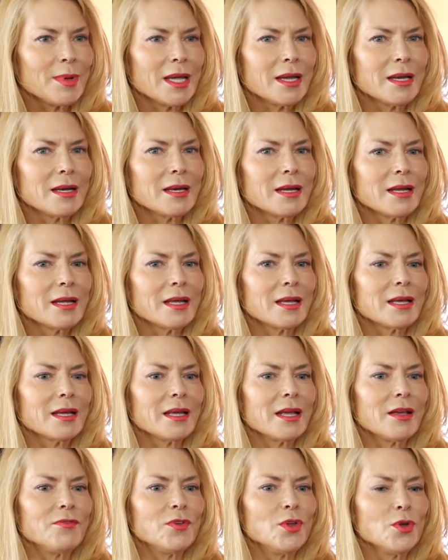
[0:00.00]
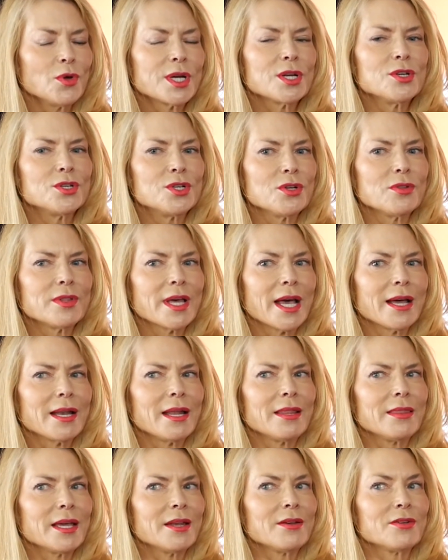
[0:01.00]
I mean, if you can do
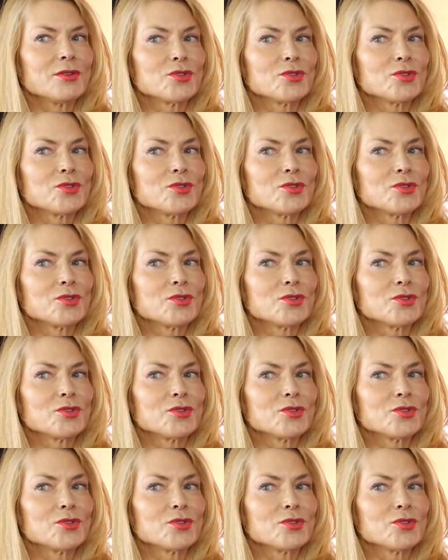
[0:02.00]
that and